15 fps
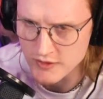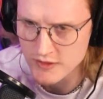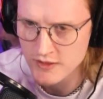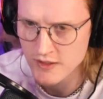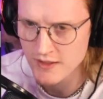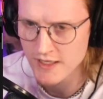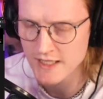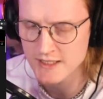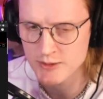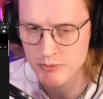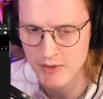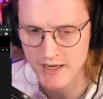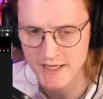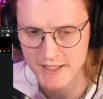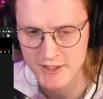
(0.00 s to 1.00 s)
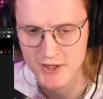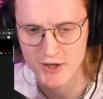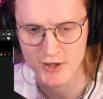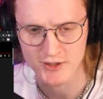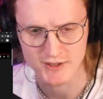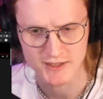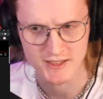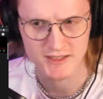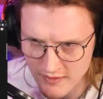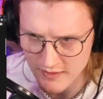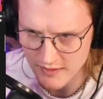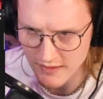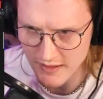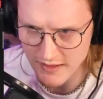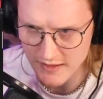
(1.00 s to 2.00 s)
Let's play God.
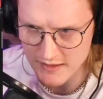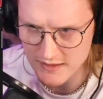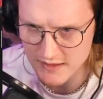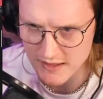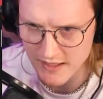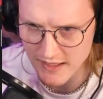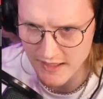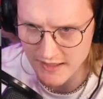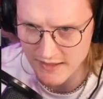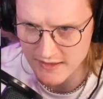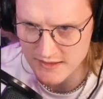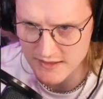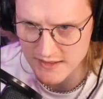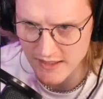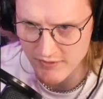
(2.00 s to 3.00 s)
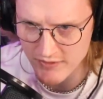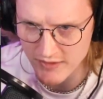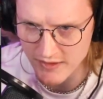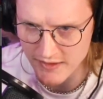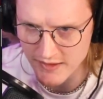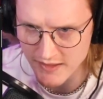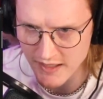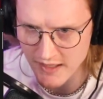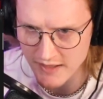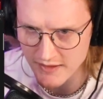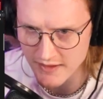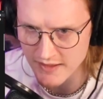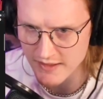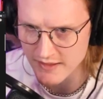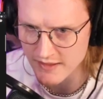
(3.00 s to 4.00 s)
Yeah, this is definitely the canon
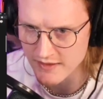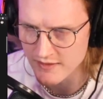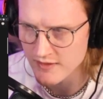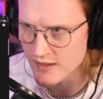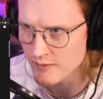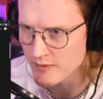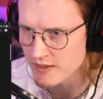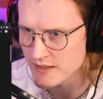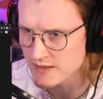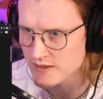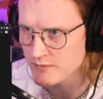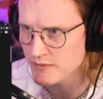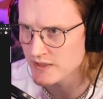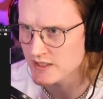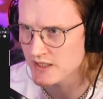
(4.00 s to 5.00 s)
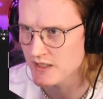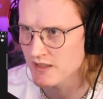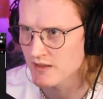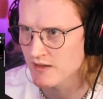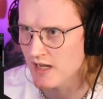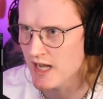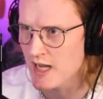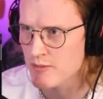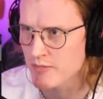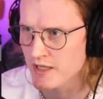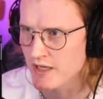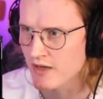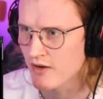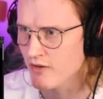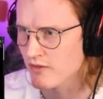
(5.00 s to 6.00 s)
ending. I mean, it's the Harmony
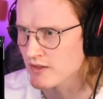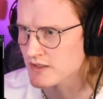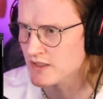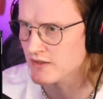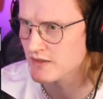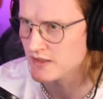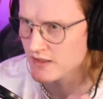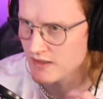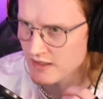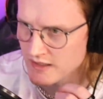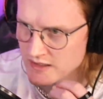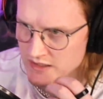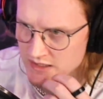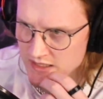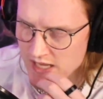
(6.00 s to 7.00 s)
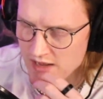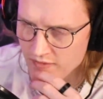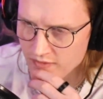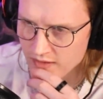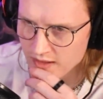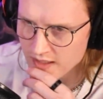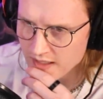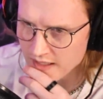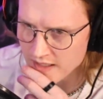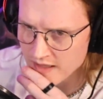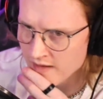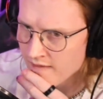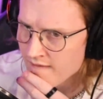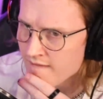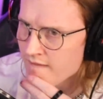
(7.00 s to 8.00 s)
and Horror, so it's definitely
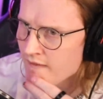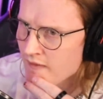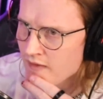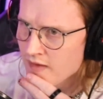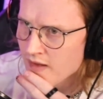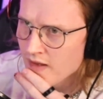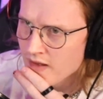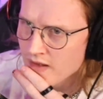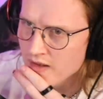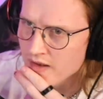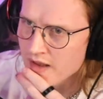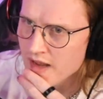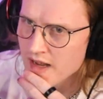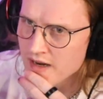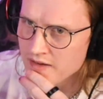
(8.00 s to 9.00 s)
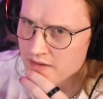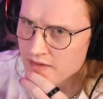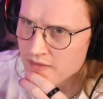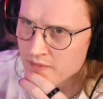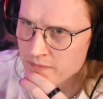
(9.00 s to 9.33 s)
canon.